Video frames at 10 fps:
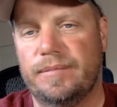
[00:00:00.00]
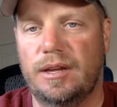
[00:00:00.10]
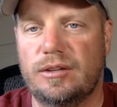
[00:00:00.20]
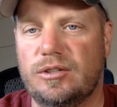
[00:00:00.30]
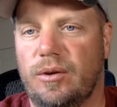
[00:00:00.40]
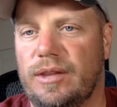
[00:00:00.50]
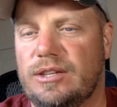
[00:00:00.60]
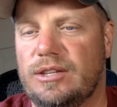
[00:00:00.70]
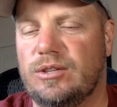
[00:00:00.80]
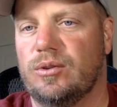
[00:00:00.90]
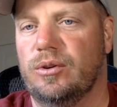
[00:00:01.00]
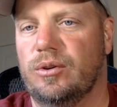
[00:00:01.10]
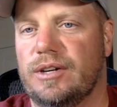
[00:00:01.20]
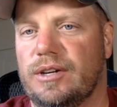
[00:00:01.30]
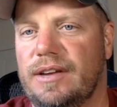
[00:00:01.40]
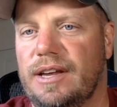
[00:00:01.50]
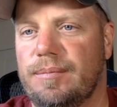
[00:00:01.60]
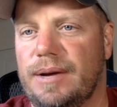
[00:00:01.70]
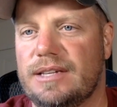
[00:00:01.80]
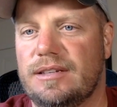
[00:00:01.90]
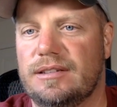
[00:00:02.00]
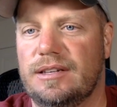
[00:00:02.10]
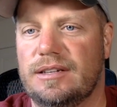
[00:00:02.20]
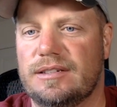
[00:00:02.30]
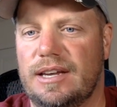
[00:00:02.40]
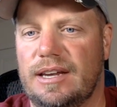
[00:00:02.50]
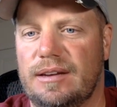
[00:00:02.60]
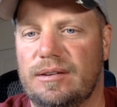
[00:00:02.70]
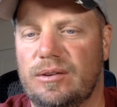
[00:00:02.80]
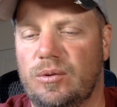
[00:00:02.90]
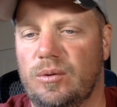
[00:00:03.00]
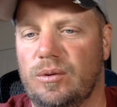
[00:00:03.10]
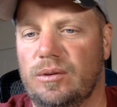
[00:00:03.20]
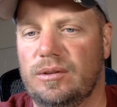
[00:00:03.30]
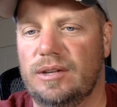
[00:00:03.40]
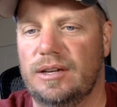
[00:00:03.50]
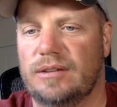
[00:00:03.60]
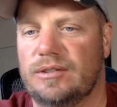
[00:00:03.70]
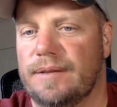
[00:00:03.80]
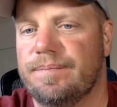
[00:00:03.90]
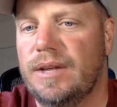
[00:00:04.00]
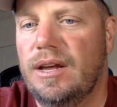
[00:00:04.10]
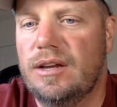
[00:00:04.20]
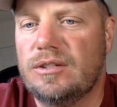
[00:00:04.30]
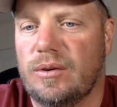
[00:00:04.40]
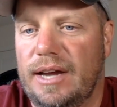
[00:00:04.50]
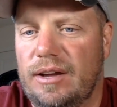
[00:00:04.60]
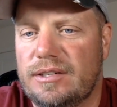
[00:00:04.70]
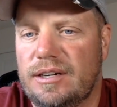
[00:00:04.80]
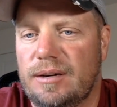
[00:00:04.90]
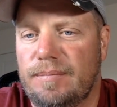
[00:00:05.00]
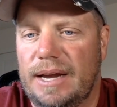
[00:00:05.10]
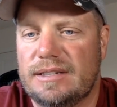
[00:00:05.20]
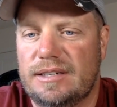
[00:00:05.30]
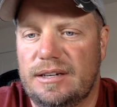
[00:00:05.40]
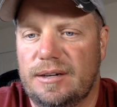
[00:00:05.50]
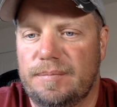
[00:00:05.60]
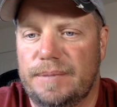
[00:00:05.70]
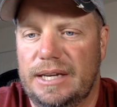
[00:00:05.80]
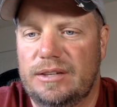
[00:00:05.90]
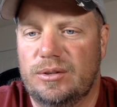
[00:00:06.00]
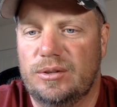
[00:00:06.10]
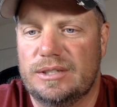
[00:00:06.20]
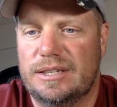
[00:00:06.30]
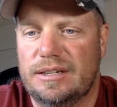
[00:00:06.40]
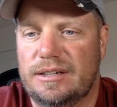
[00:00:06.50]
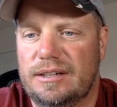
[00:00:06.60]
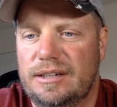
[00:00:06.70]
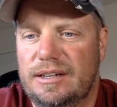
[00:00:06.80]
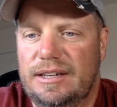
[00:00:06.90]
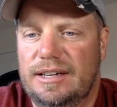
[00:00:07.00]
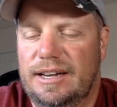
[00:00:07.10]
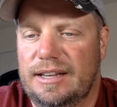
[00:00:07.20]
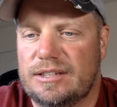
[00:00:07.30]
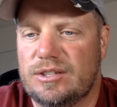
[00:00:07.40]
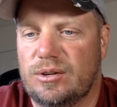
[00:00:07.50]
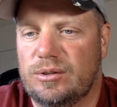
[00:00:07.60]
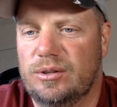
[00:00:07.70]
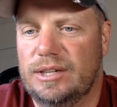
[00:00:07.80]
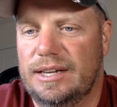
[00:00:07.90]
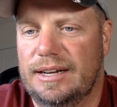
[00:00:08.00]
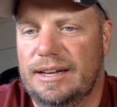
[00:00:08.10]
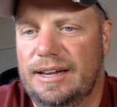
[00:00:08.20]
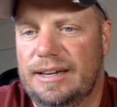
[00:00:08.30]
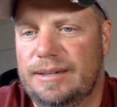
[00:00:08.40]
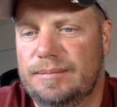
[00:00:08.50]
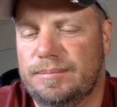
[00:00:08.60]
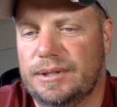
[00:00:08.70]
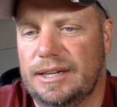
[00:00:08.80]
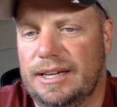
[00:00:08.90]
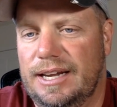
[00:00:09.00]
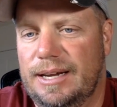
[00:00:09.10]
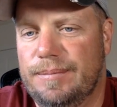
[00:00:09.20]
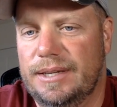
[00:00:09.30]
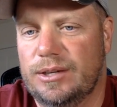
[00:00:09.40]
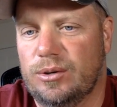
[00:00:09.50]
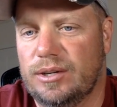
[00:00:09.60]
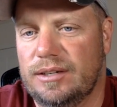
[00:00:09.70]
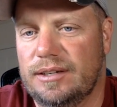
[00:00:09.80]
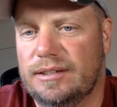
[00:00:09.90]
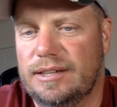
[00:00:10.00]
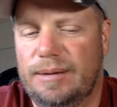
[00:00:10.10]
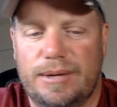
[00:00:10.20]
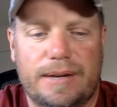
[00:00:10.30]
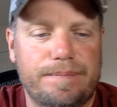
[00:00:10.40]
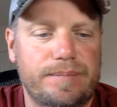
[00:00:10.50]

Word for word: So that's always a cool drive. And the Bison is a cool truck. So Kyle's here. Mike's here. Benito is here. He likes Corona and lime. Put the lime in the coconut. Hey, Mike.